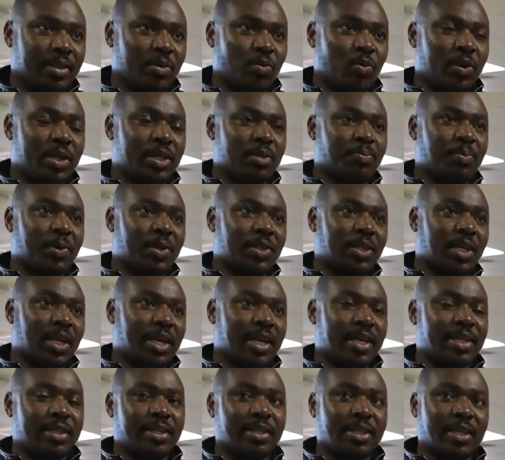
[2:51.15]
We
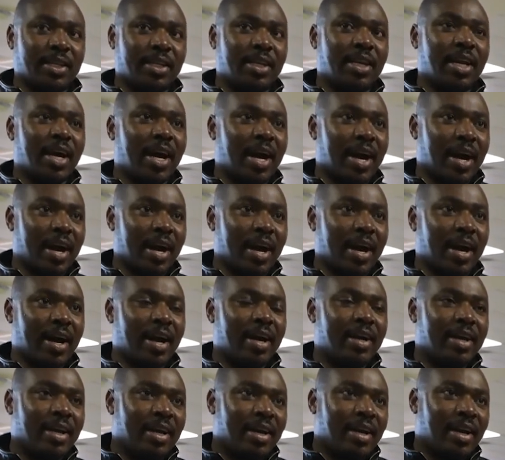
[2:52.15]
specialize in
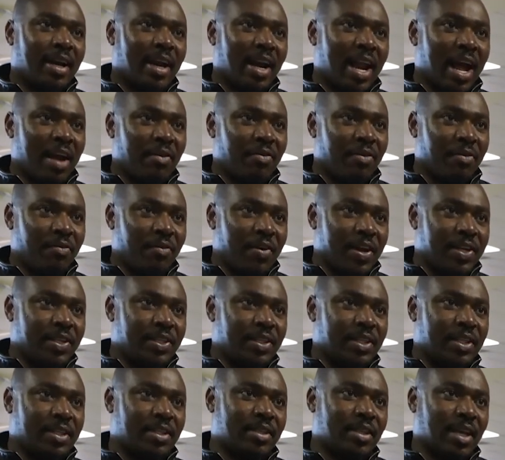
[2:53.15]
live
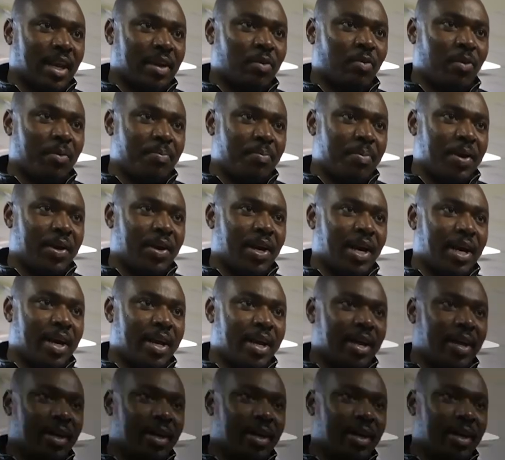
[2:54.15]
events equipment hire.